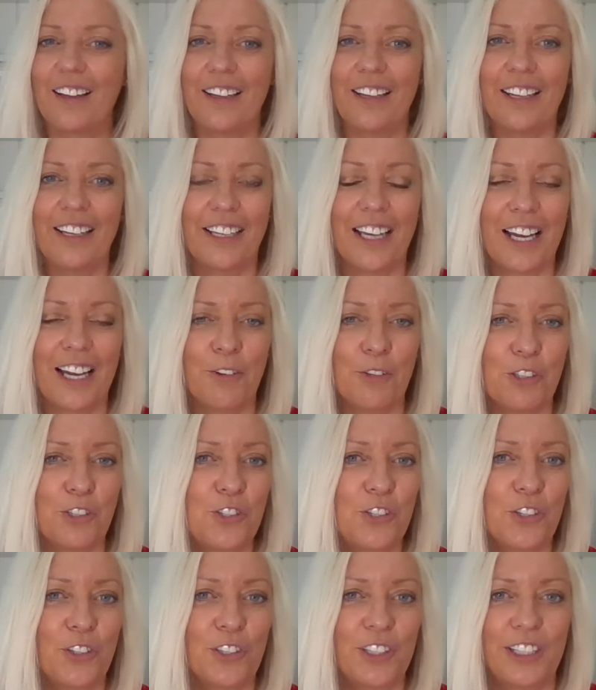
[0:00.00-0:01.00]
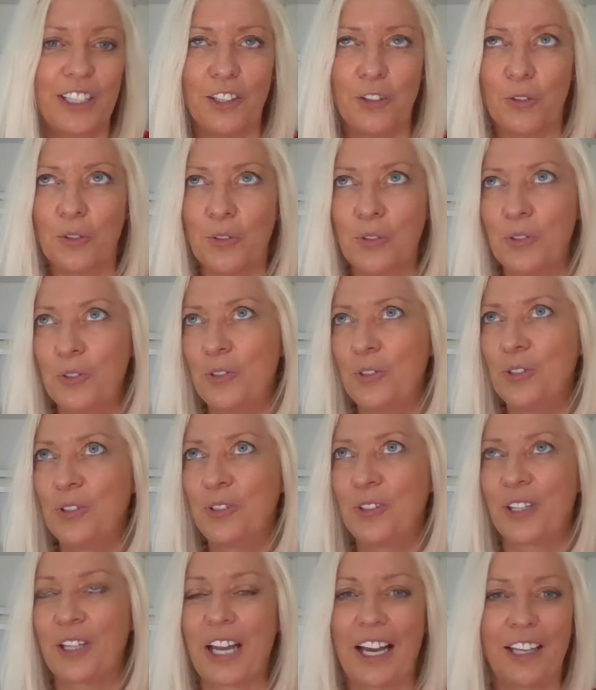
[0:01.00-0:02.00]
and I was joining
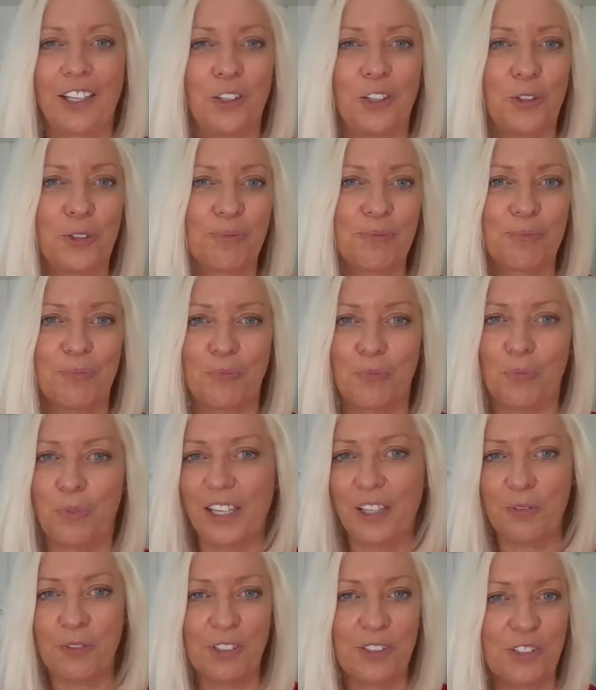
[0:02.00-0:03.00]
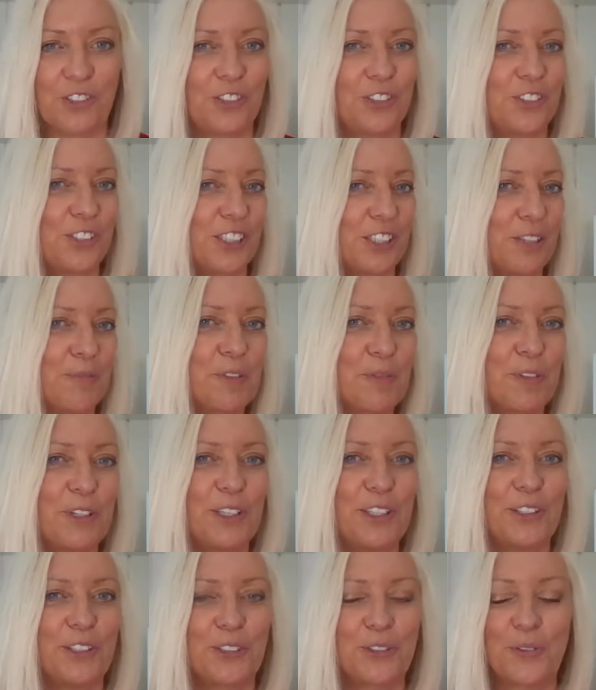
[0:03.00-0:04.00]
all the kind of Weight Watchers, Slimming
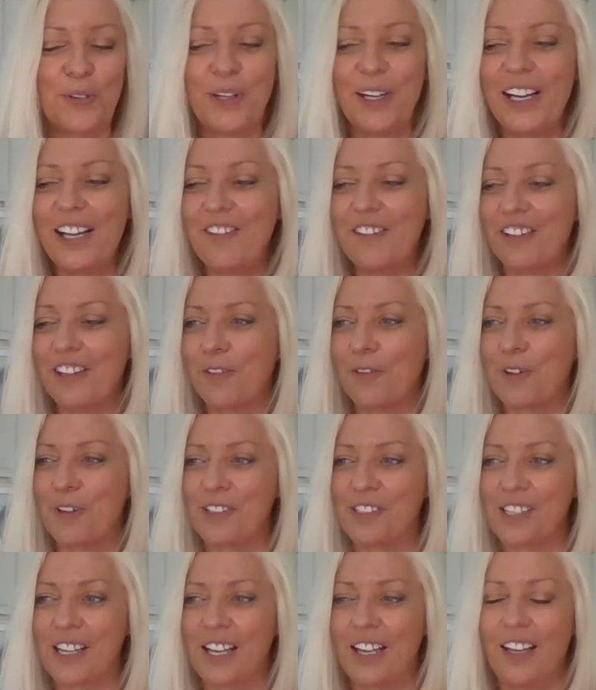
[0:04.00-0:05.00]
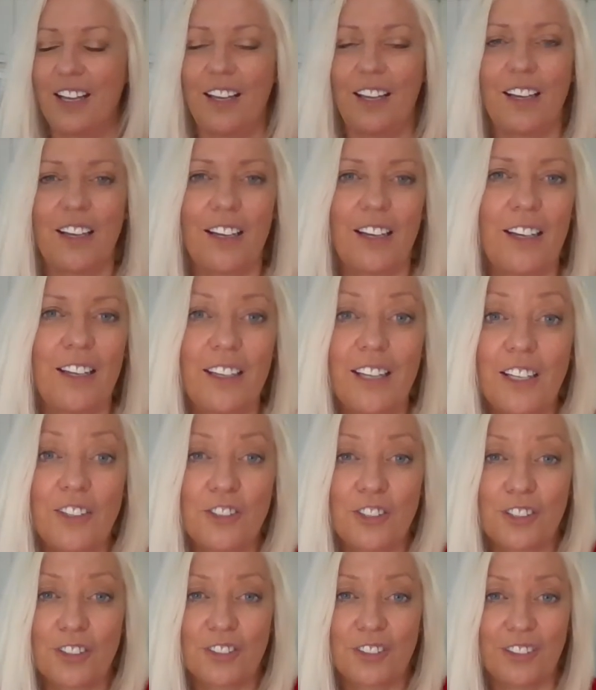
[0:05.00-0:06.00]
World, whatever there was, and I
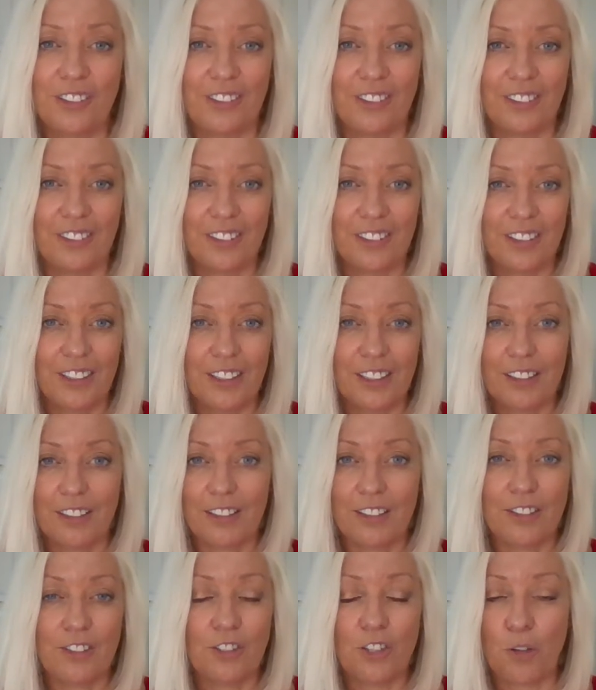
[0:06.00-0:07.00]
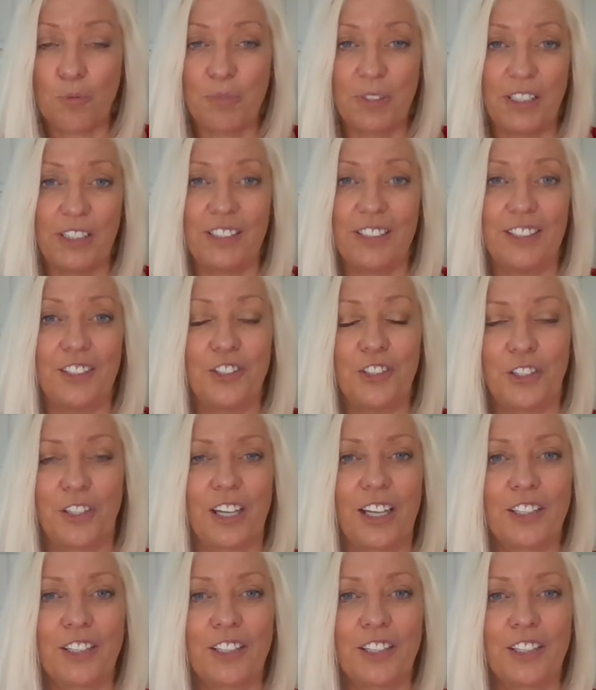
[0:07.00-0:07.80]
just couldn't stop eating the sugar.